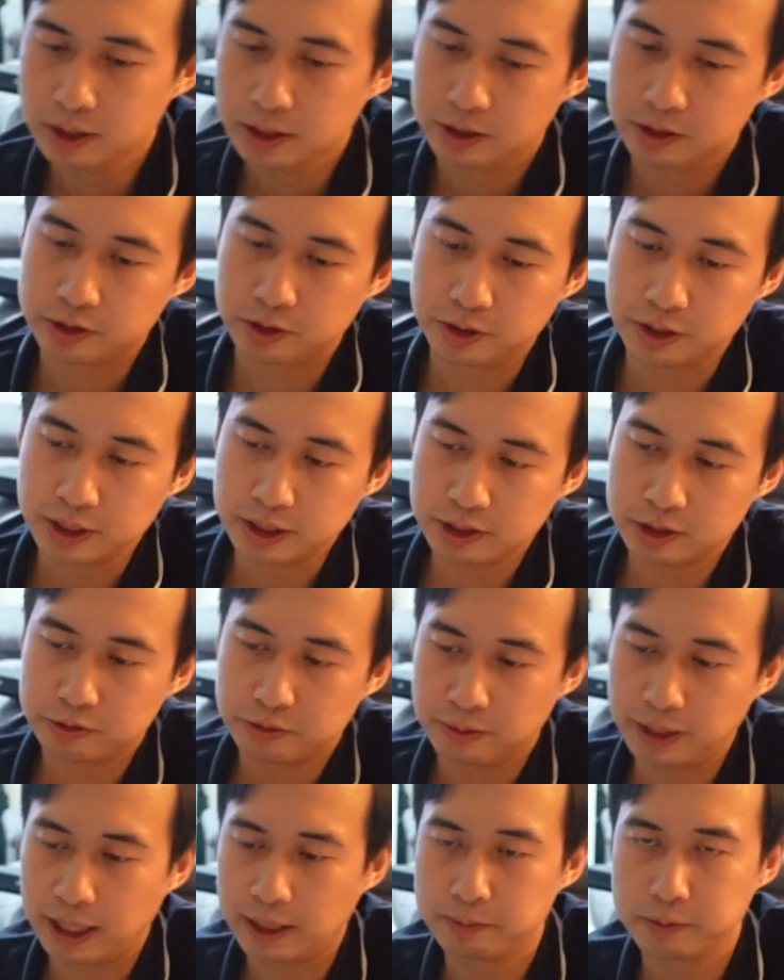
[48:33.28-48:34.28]
So you can get this
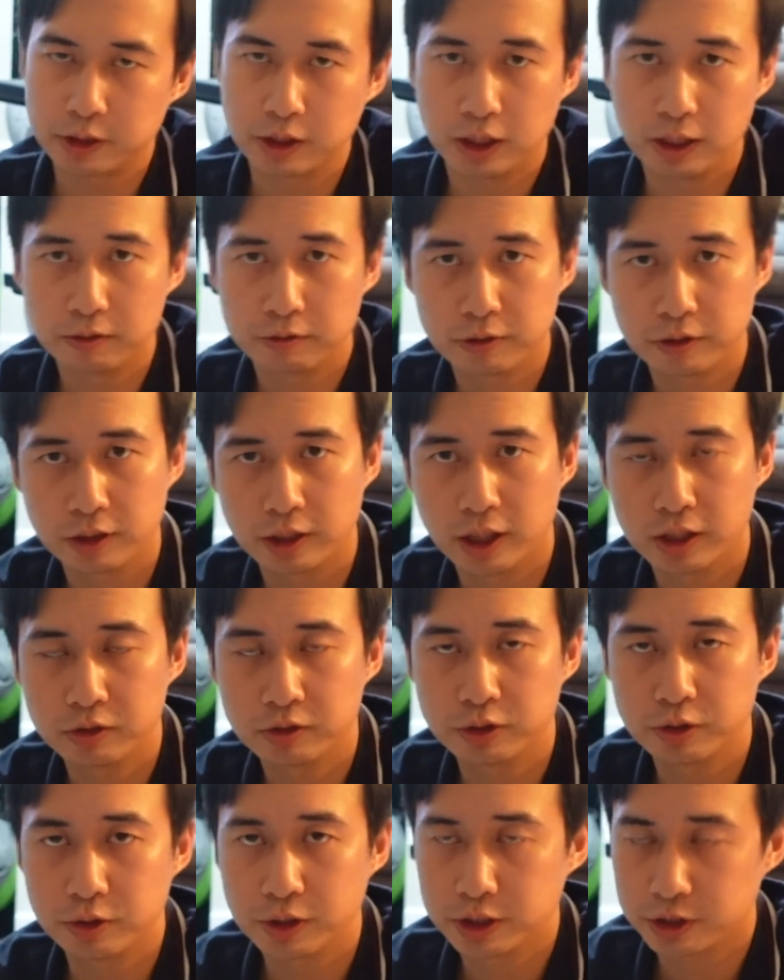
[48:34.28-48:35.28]
from Amazon for
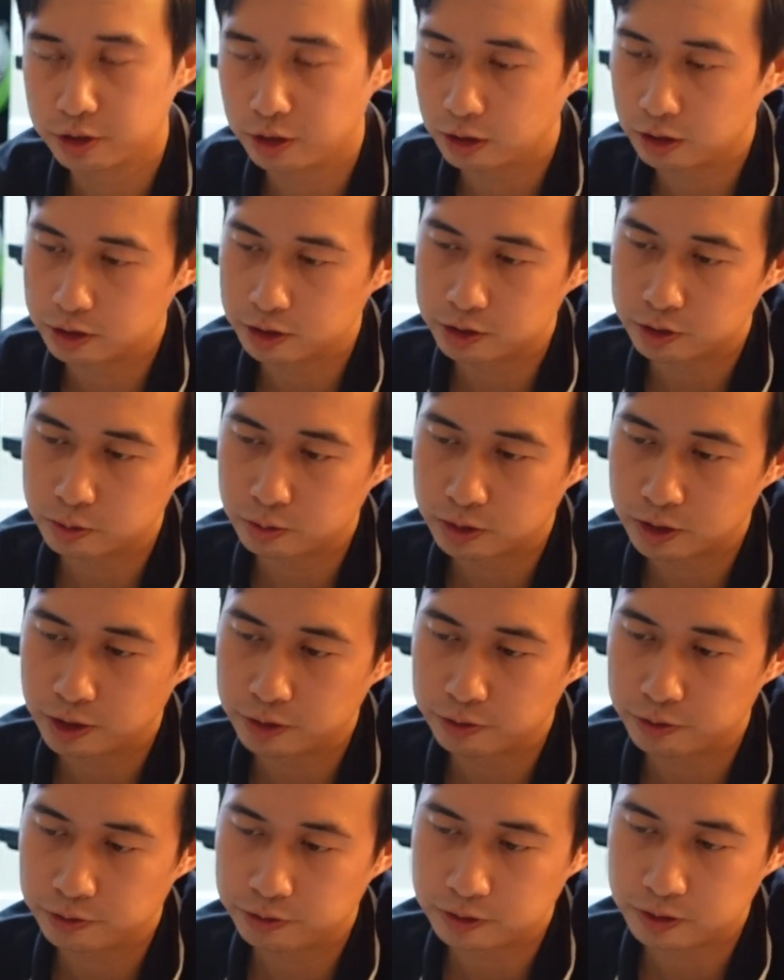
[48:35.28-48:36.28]
$100 US or
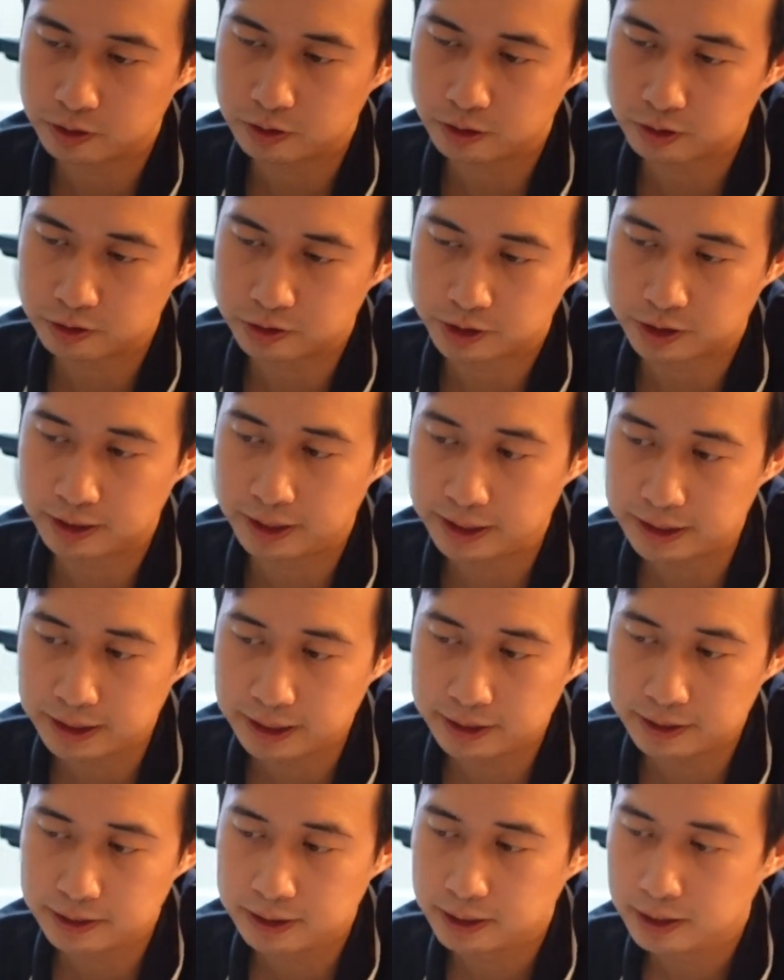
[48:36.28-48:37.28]
$130
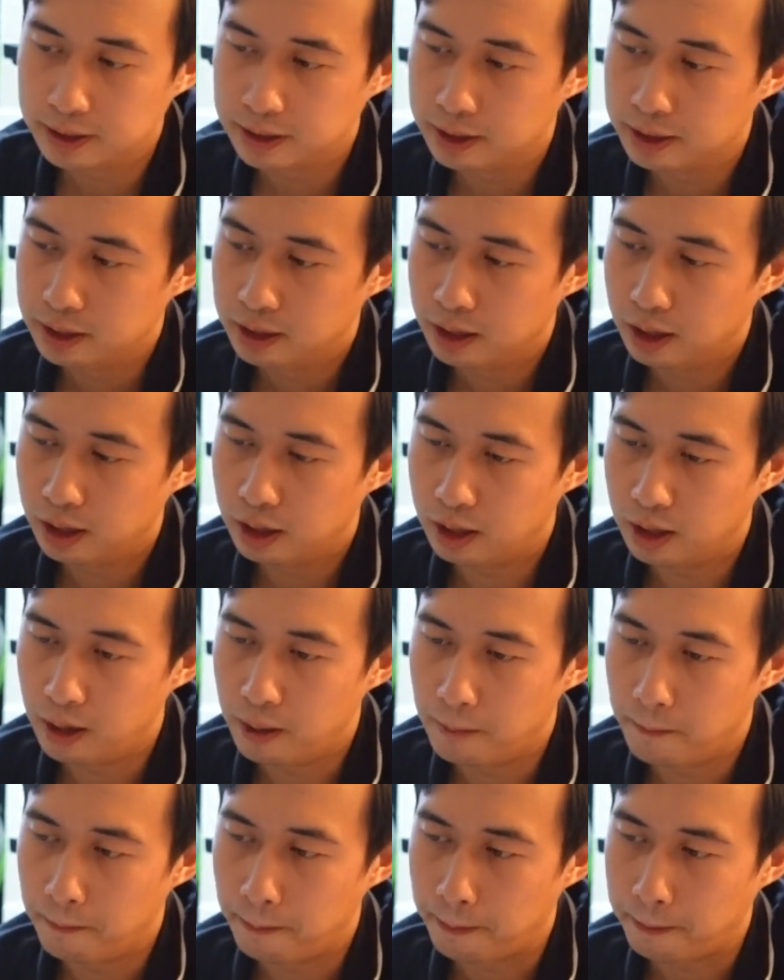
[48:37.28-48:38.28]
Canadian.
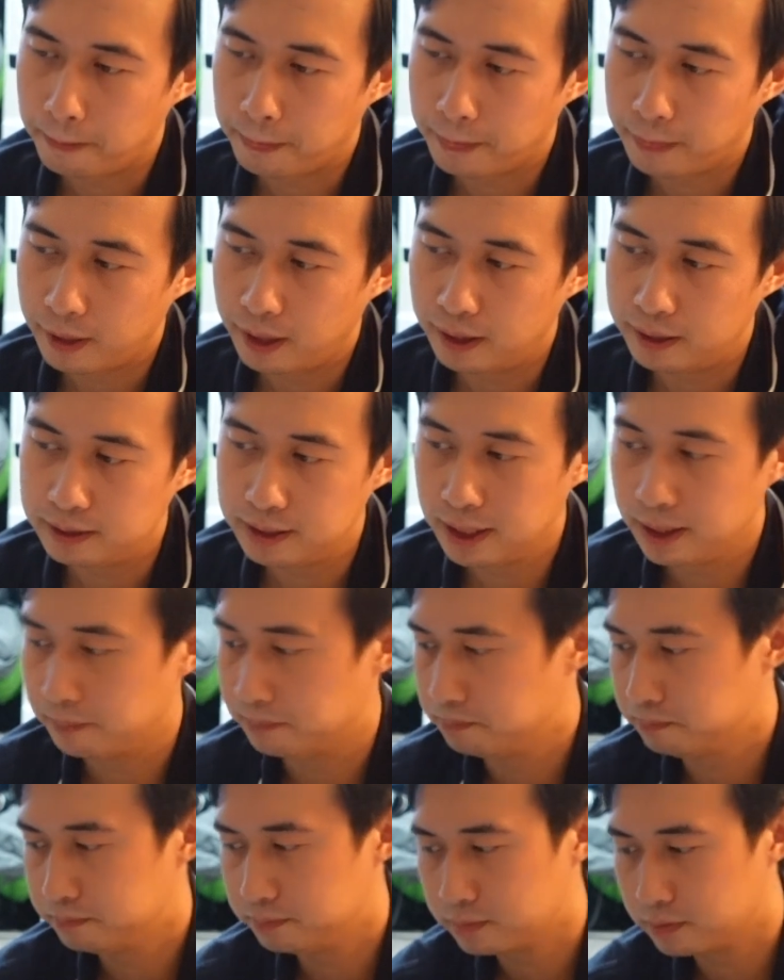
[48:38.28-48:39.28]
And yeah.
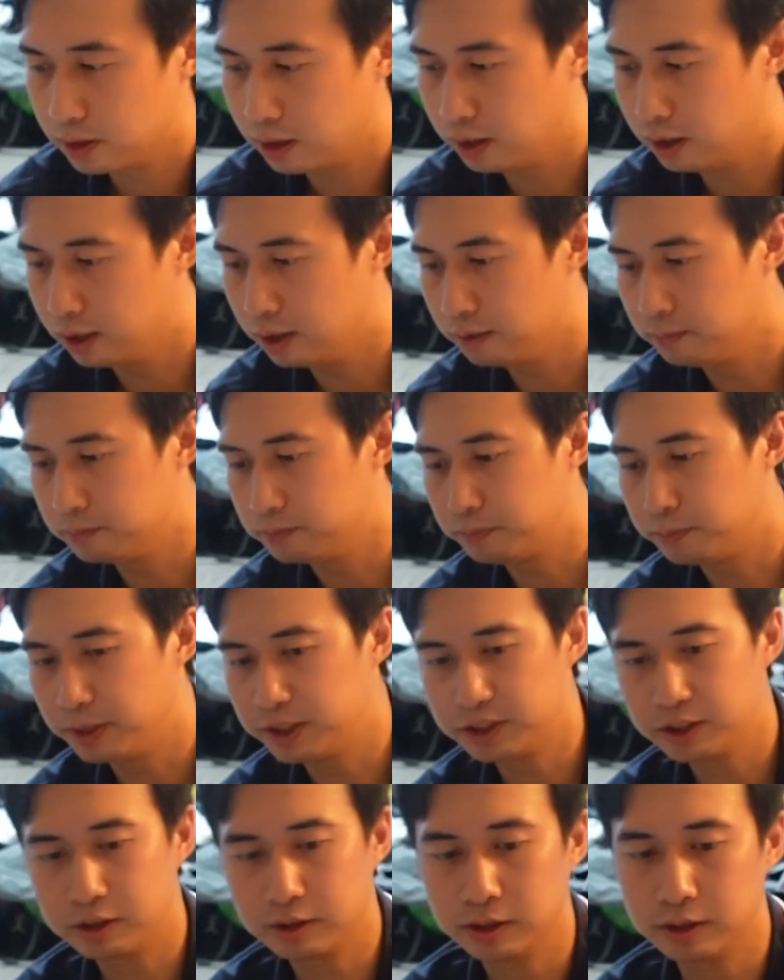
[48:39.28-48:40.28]

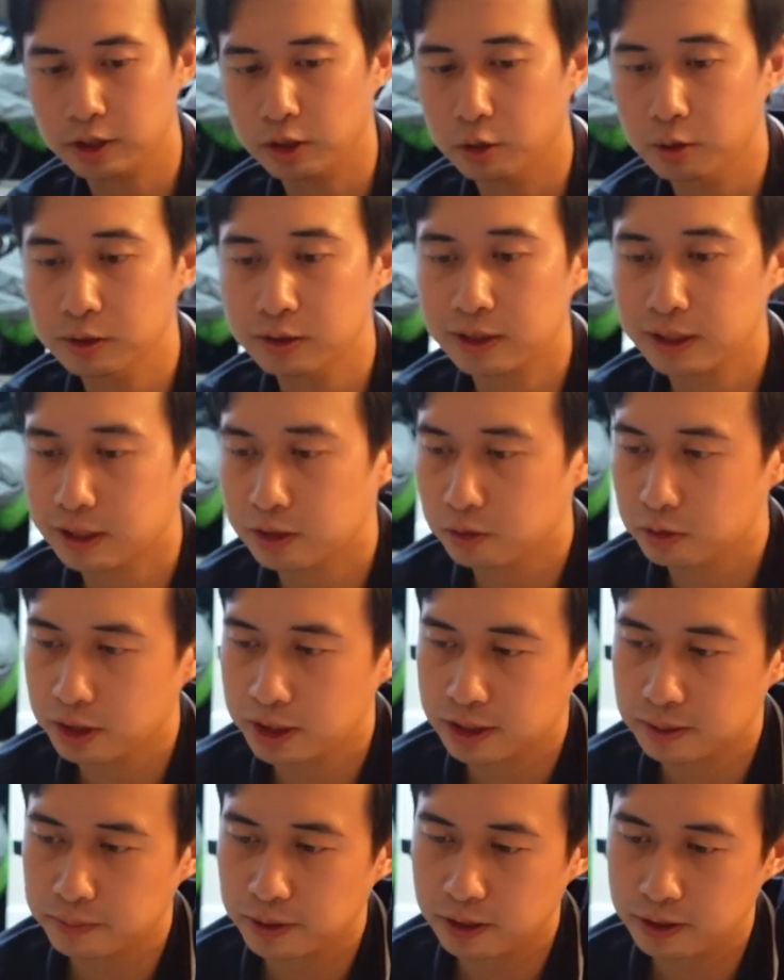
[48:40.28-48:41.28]
Basically, the only thing I don't
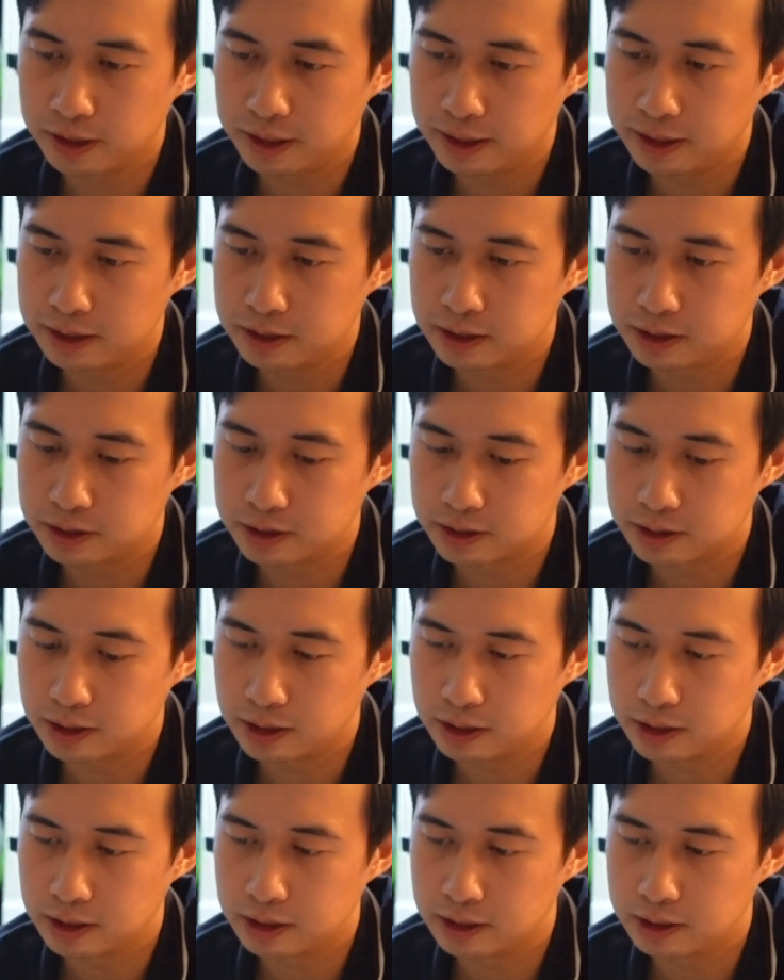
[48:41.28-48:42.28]
like about it is
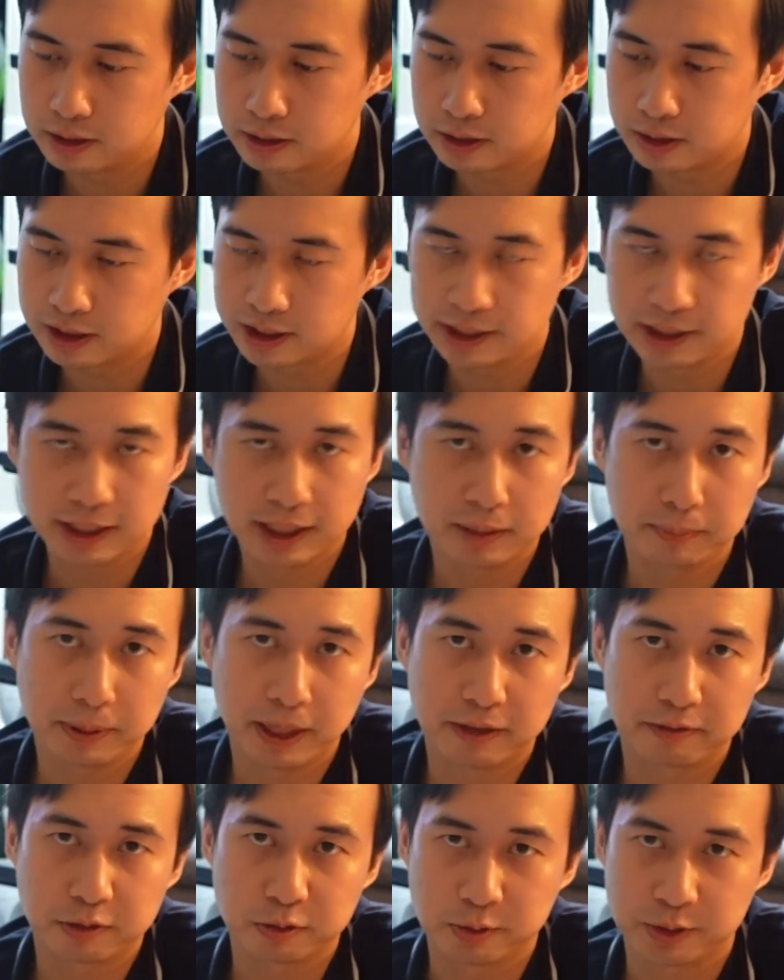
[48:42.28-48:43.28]
the cleaning up
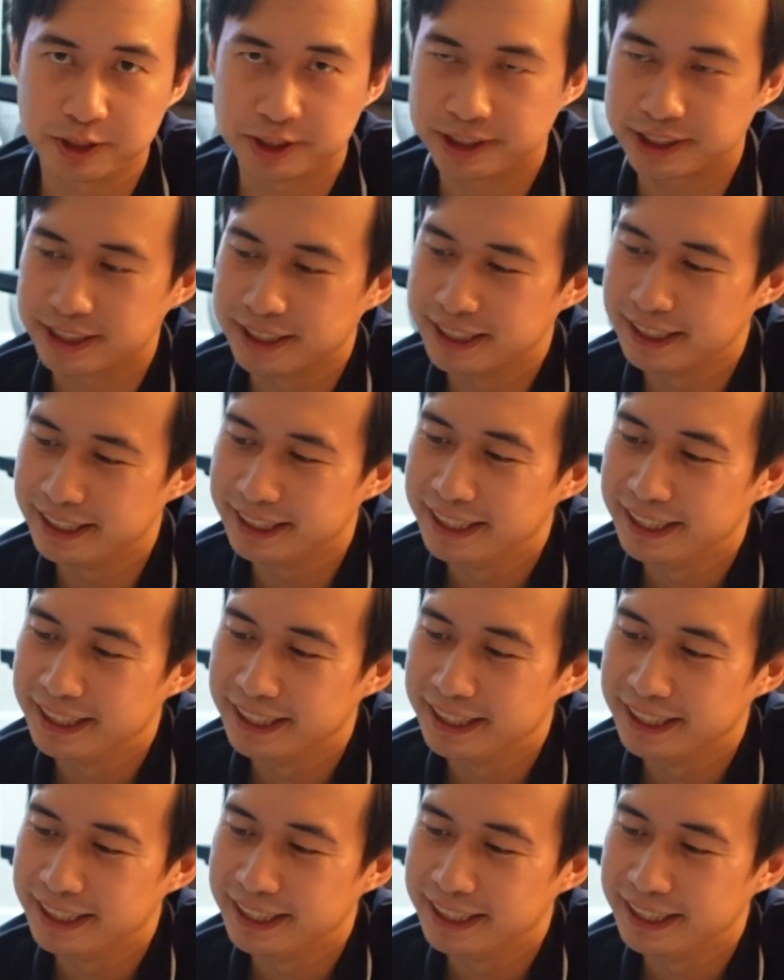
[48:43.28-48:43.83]
afterwards.